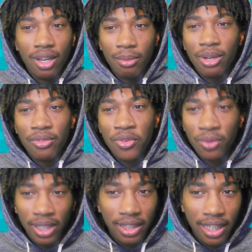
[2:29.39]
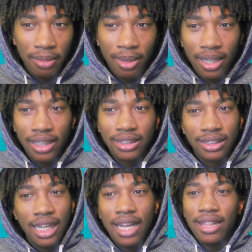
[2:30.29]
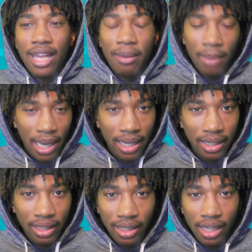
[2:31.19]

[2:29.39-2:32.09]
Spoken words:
but if you really think about it, it's not that bad.